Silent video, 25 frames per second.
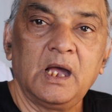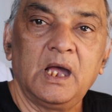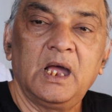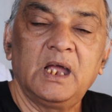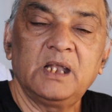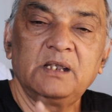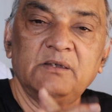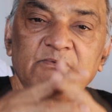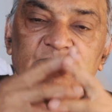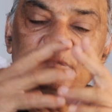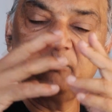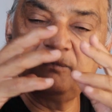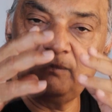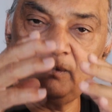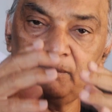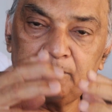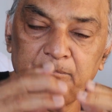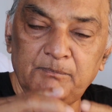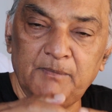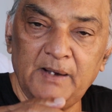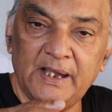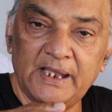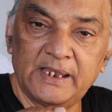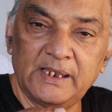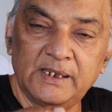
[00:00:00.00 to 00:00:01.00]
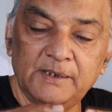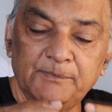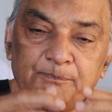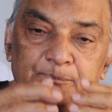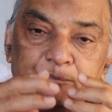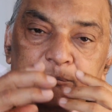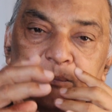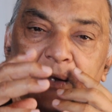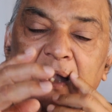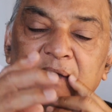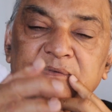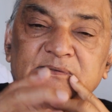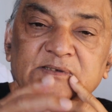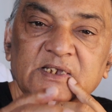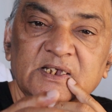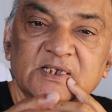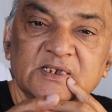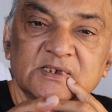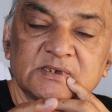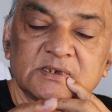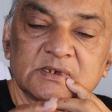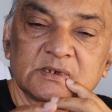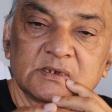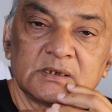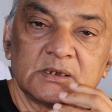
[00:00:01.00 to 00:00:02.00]
and my
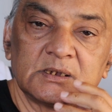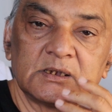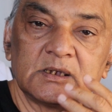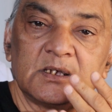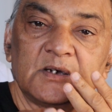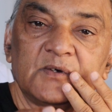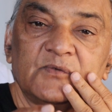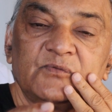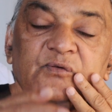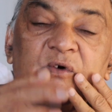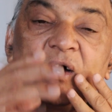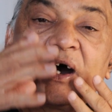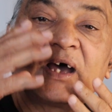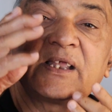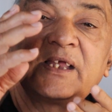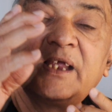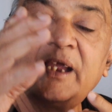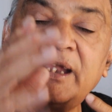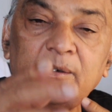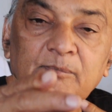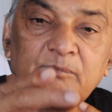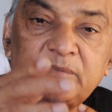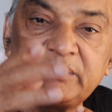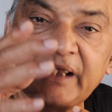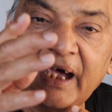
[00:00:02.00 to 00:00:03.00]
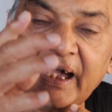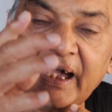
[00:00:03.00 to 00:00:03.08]
practice for him